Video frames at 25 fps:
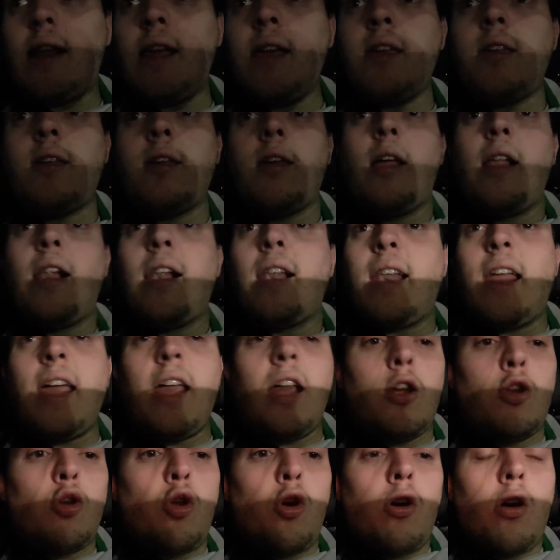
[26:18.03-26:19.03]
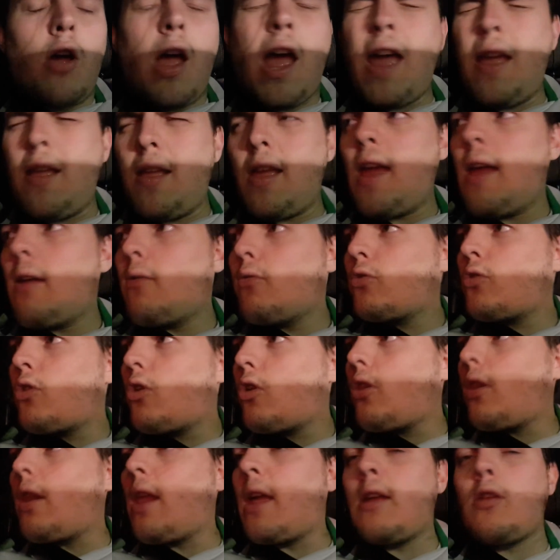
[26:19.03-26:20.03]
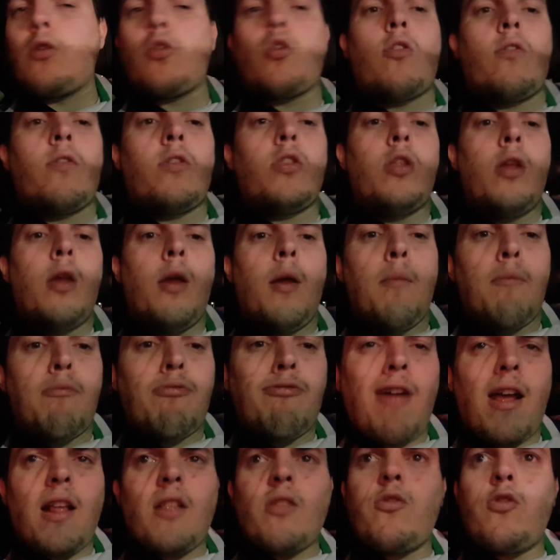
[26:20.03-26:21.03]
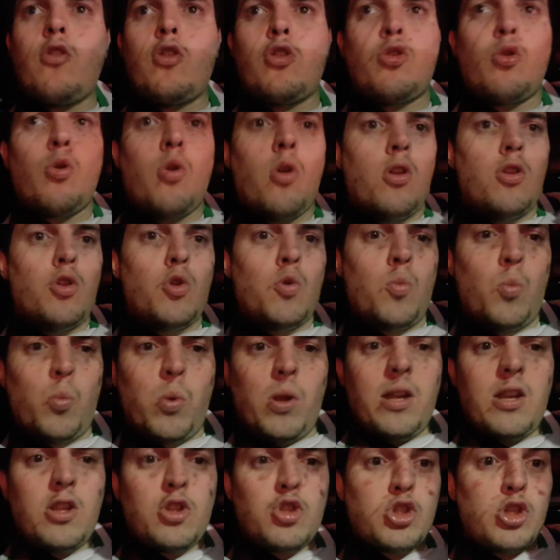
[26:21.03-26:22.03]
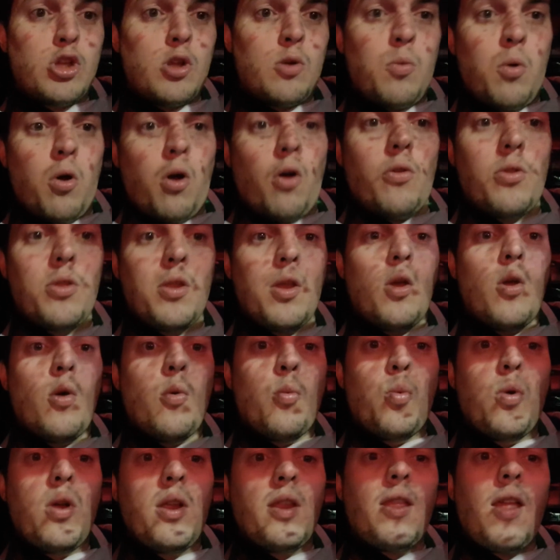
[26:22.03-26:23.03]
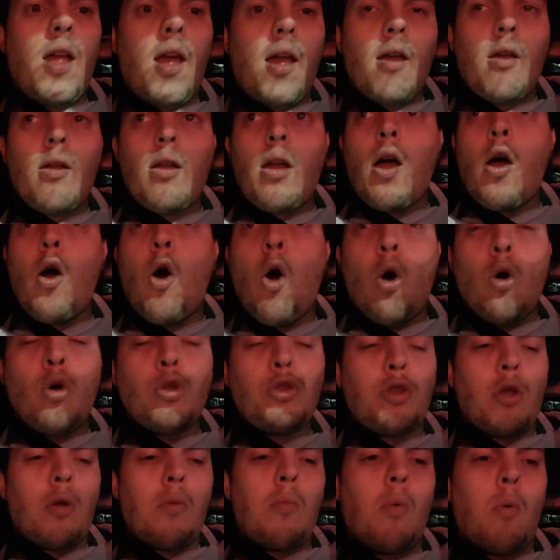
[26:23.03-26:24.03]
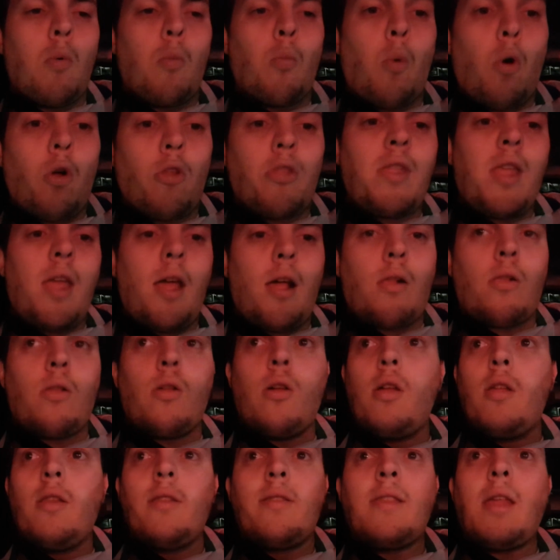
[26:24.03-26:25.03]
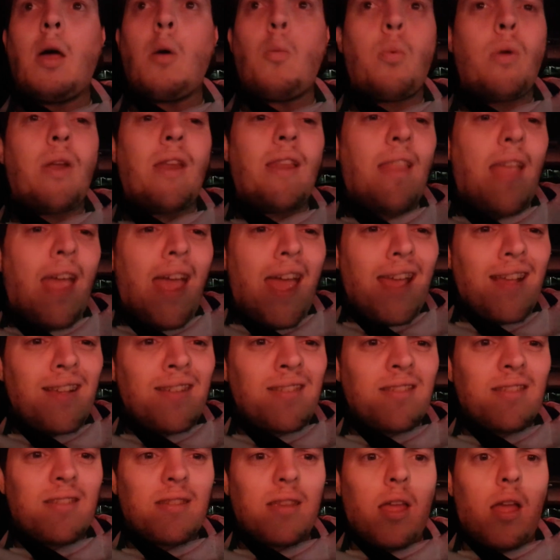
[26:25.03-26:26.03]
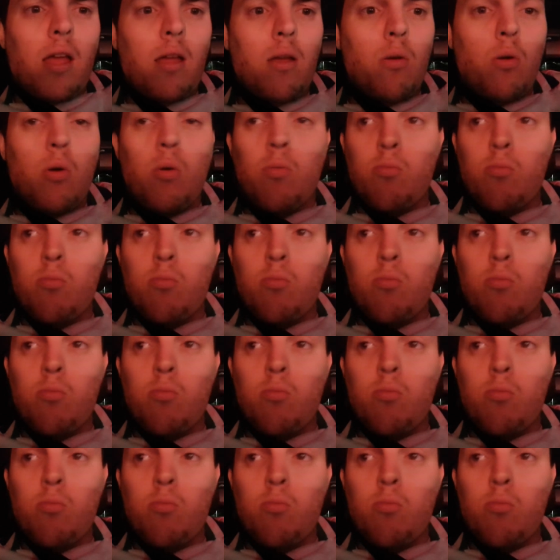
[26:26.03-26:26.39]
league, Leyton, uh, not Leyton it. Bradford winning 2 1, winning that Oldham 1 0, now winning at Exeter.